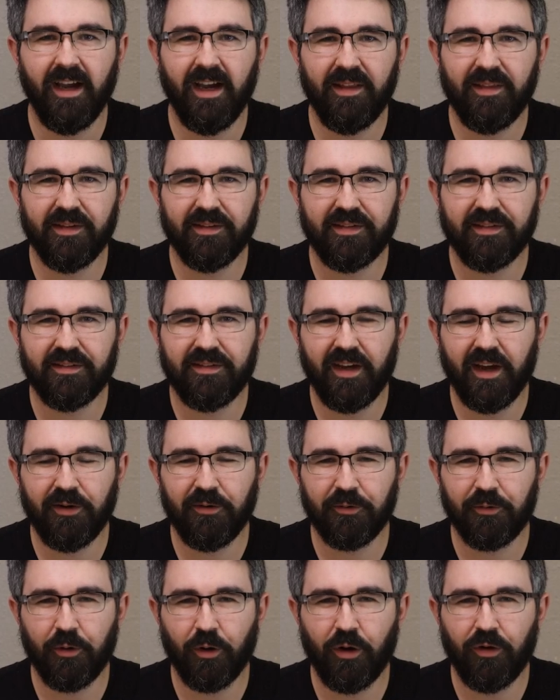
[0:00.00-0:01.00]
Hey, this is
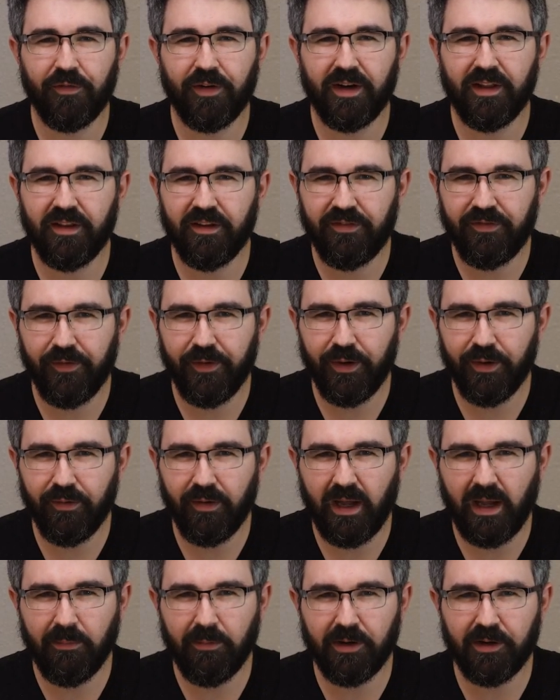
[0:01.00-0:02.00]
Daniel Grove, and in this
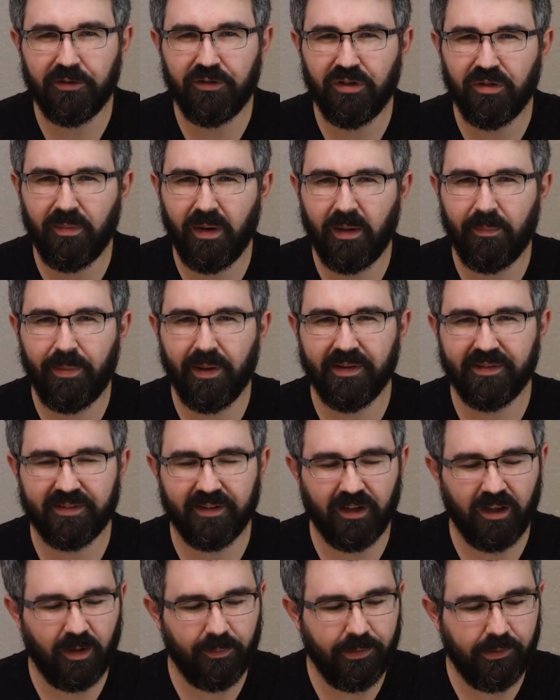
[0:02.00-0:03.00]
video, I'm going to do my best
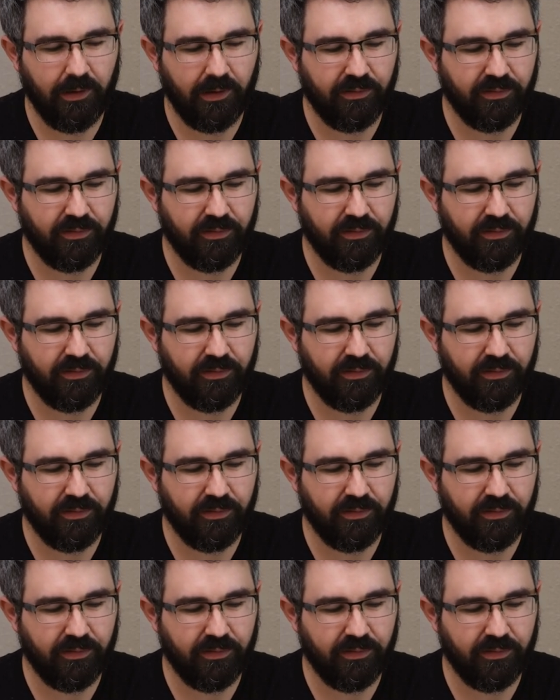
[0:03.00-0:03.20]
to help you